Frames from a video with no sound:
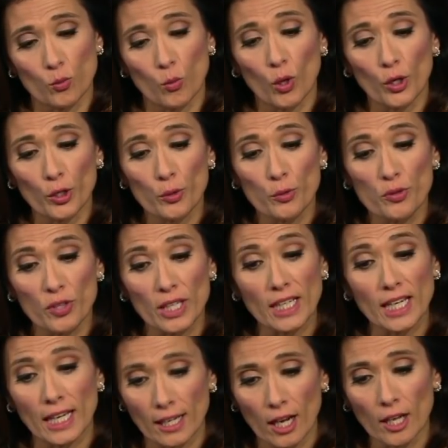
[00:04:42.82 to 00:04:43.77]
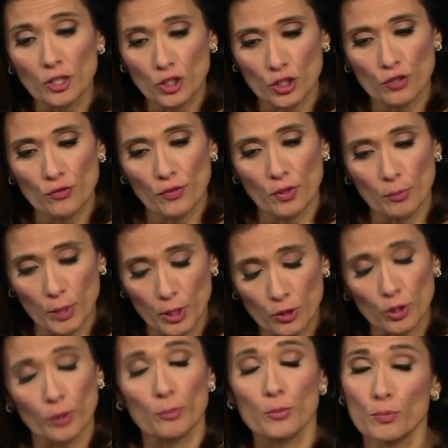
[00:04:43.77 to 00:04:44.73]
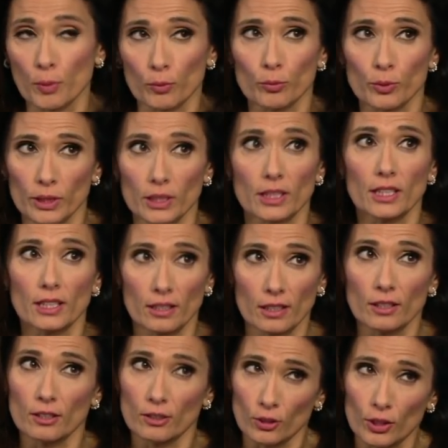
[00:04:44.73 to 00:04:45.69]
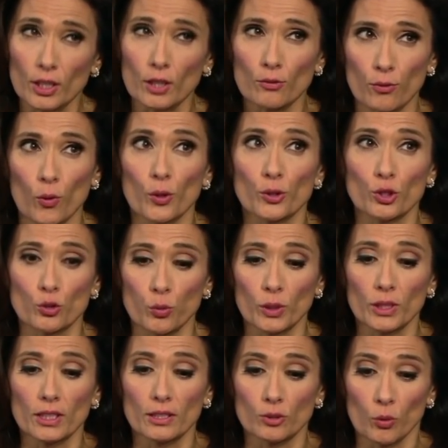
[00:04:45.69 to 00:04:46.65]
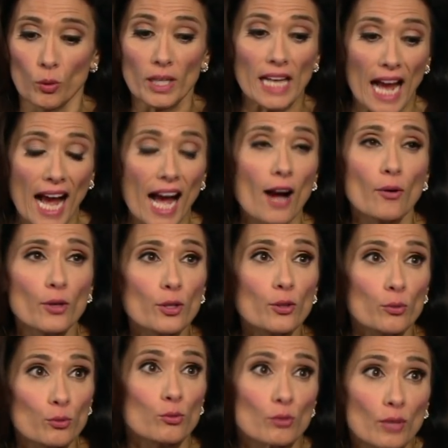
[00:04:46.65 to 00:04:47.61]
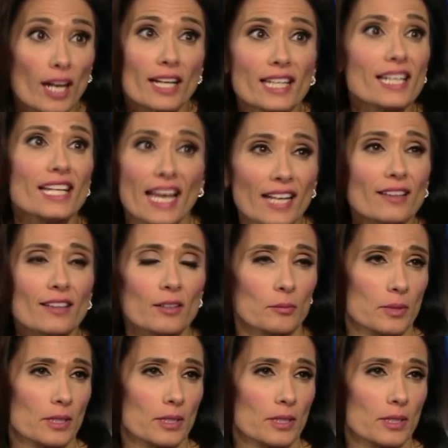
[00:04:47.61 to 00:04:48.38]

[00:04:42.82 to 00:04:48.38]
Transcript: what are you thinking, not just for the midterms, but really looking forward to 2020? How do you, how do you get them?